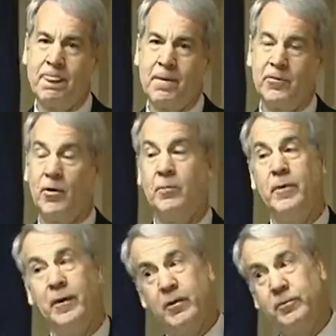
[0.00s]

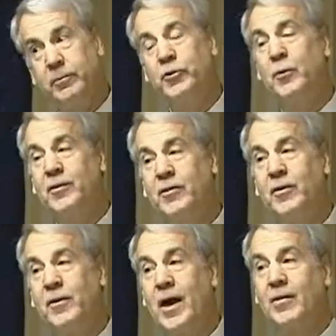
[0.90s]
So choices
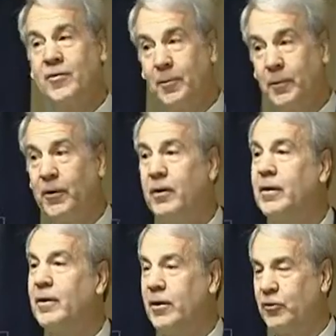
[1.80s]
have gotten simpler.
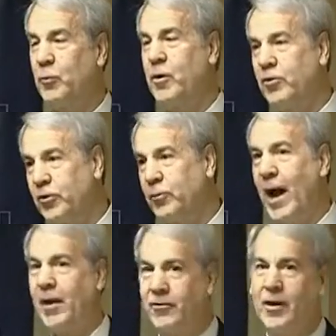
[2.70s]
You know, it's 1 or 2
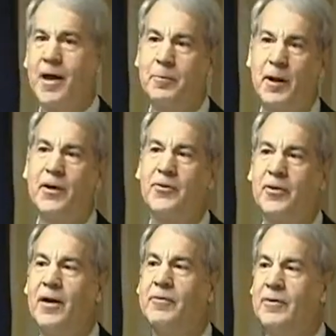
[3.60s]
outside players
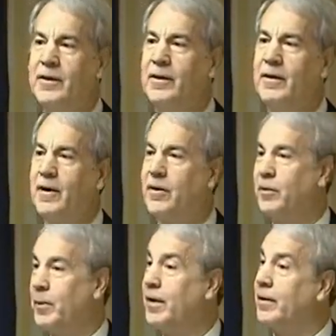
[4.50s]
left that
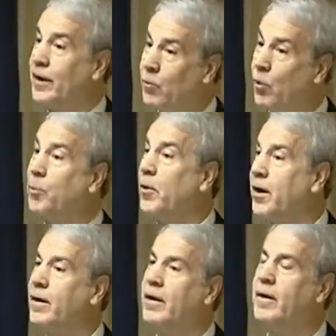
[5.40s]
could be
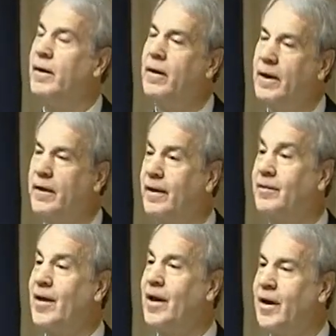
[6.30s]
incorporated in the
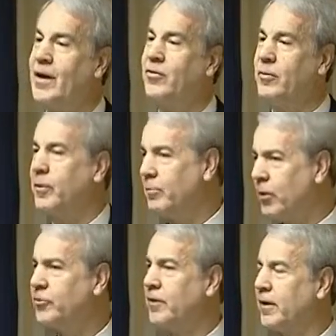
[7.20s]
consolidation, but
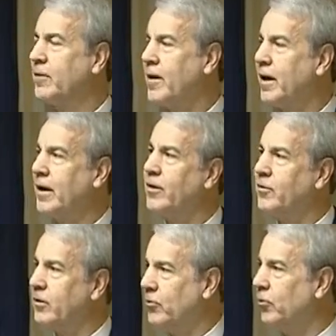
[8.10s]
most of the
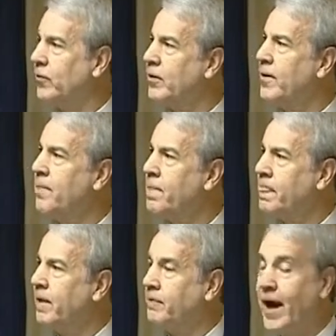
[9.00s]
consolidation is over.
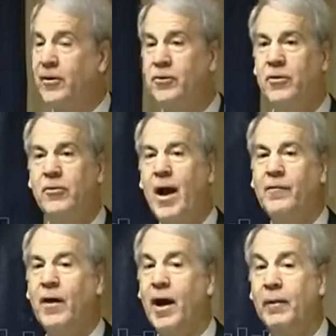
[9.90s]
The factors that drive
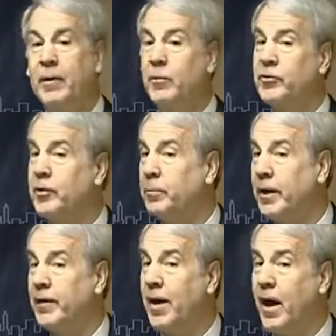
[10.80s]
the hiring, we want you to
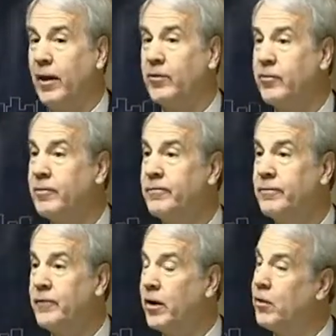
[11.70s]
play the odds.
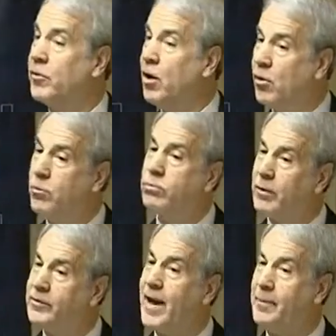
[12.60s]
You know
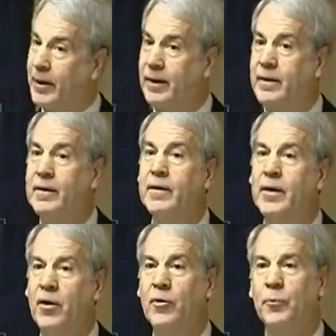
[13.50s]
what's happening.
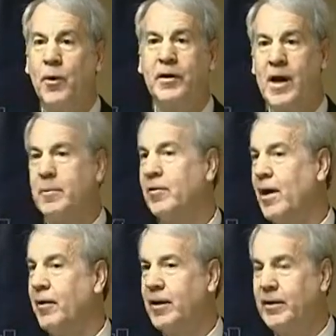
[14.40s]
You know, one company's
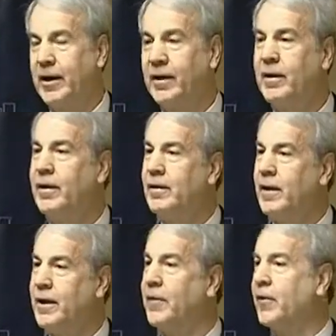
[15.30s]
hiring 10,
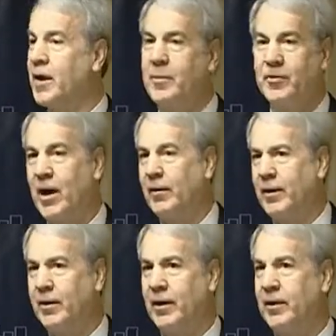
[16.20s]
another company's
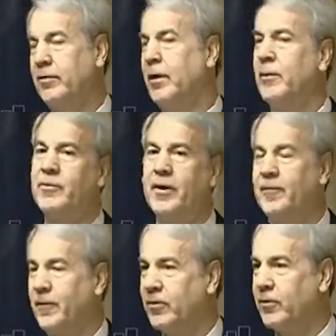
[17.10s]
hiring 10. You say, what's the
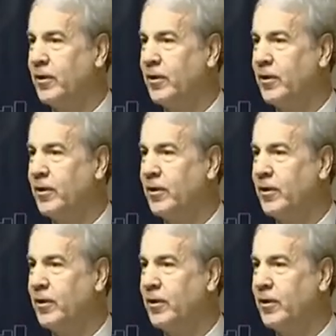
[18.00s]
difference?